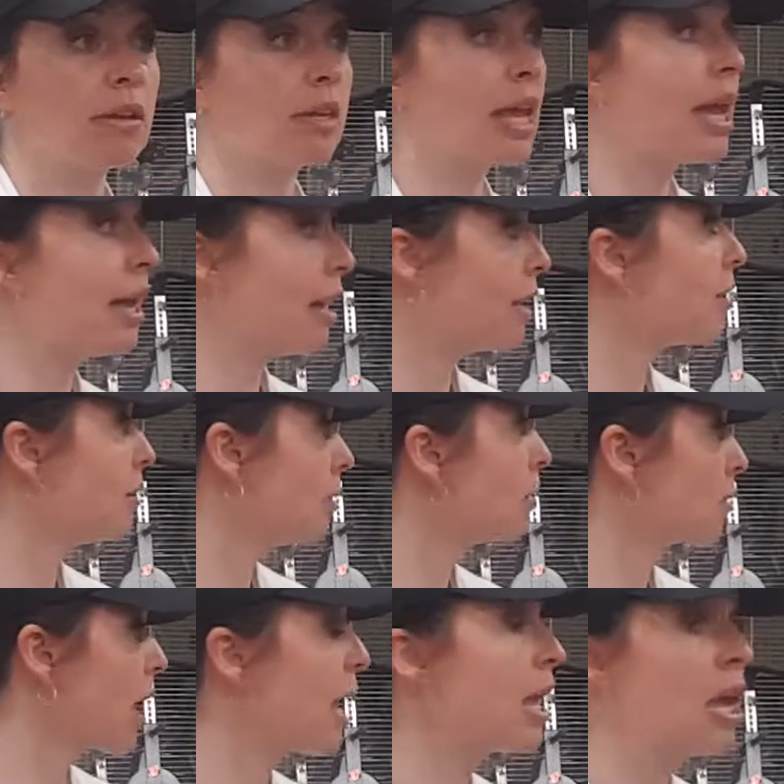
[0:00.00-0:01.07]
Yeah,
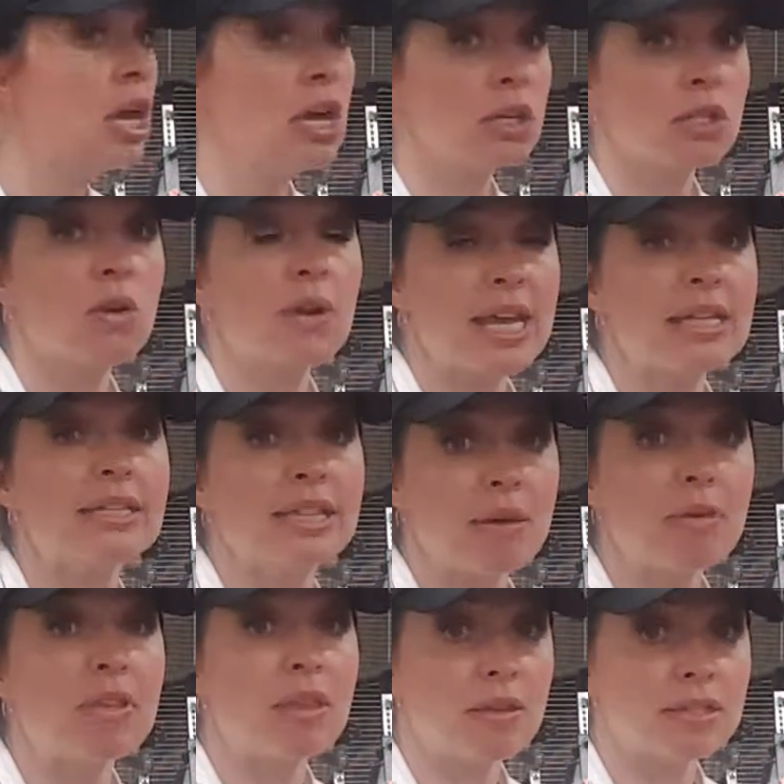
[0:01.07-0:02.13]
okay. So in
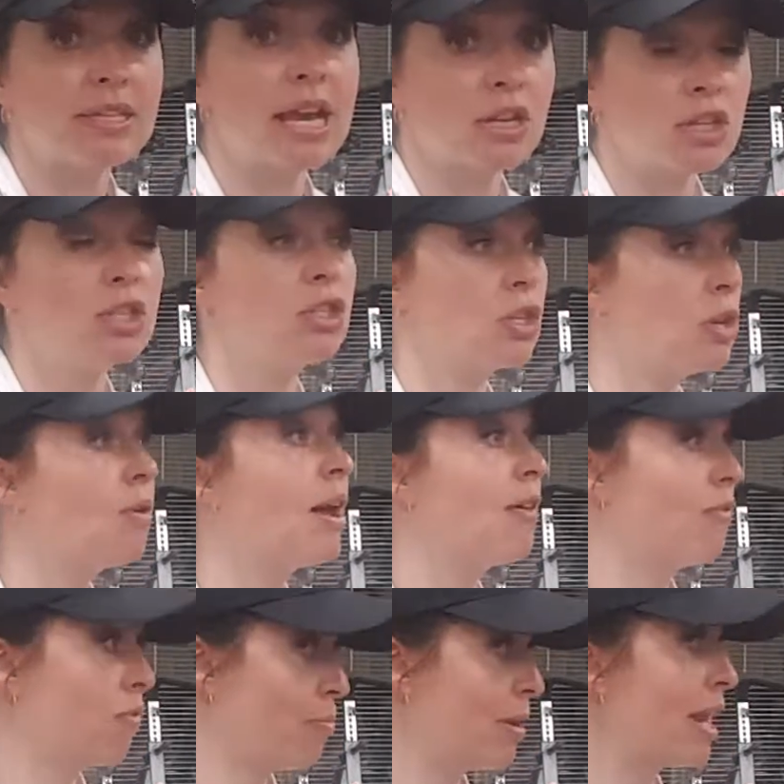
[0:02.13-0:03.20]
some of those sections, you
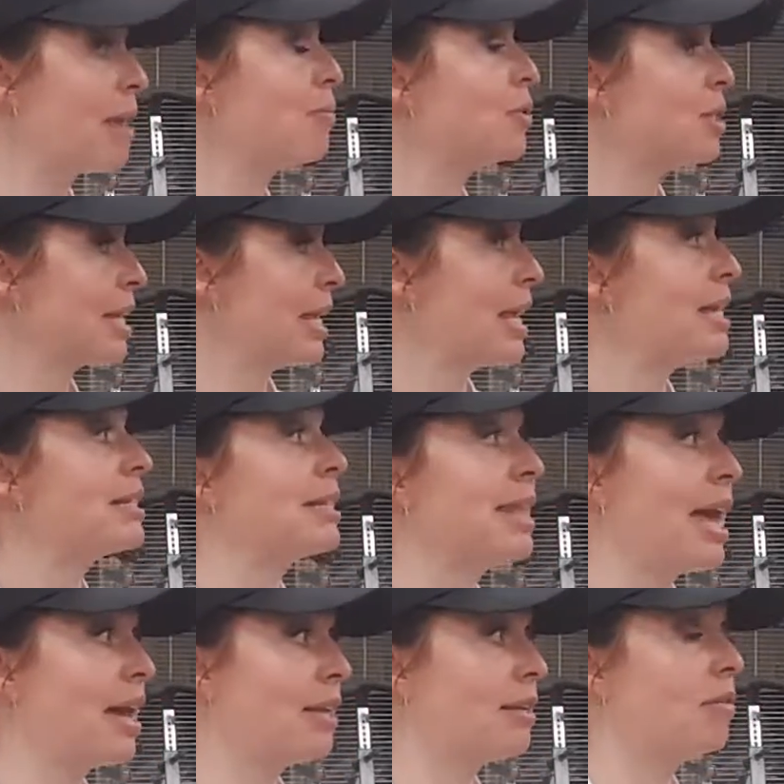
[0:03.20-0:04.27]
have been able to get to
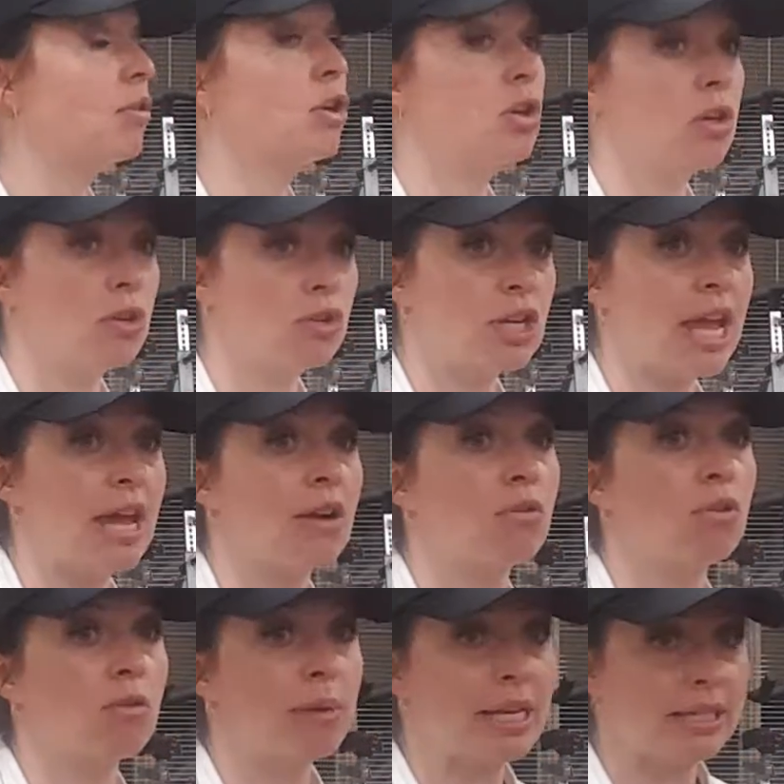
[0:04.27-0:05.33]
that huge
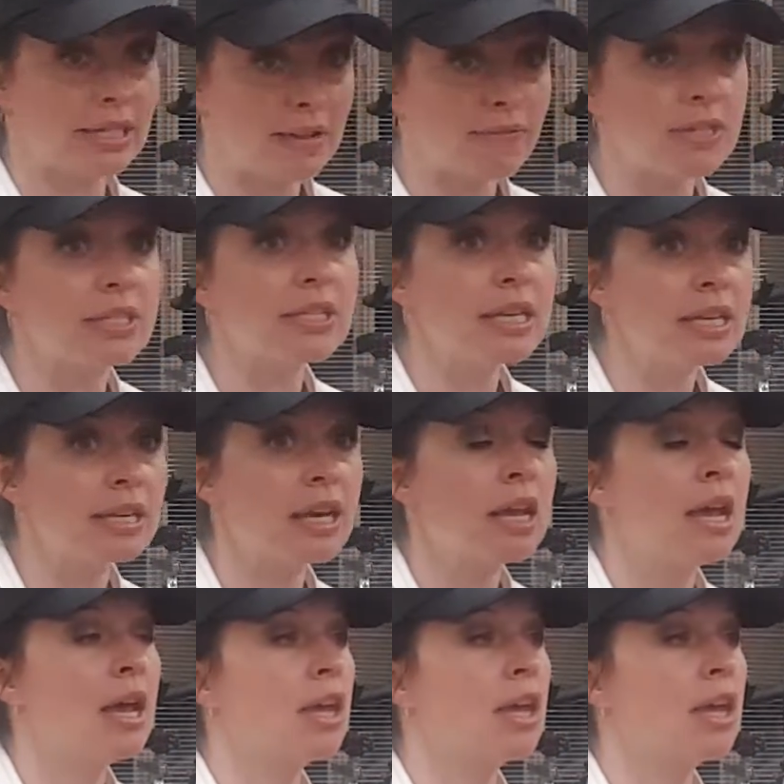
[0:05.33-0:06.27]
anaerobic deficit.